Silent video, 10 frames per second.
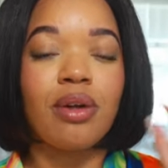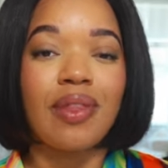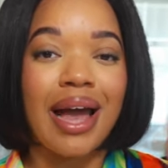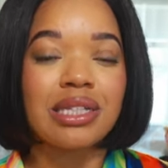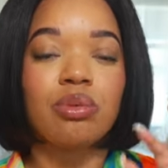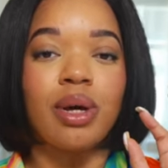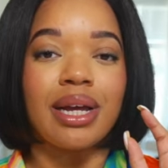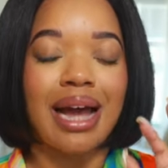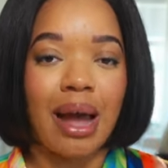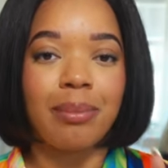That's
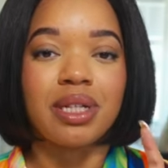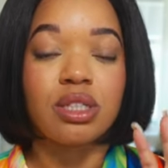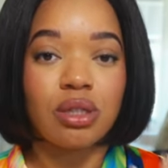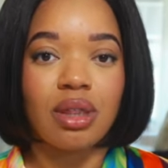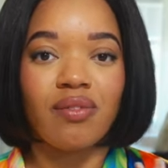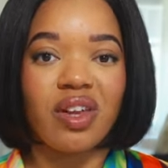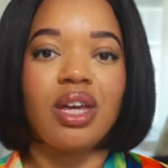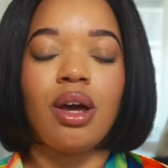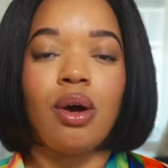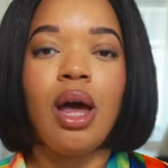what got me to the
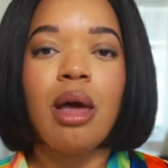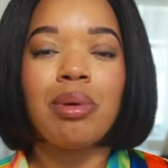video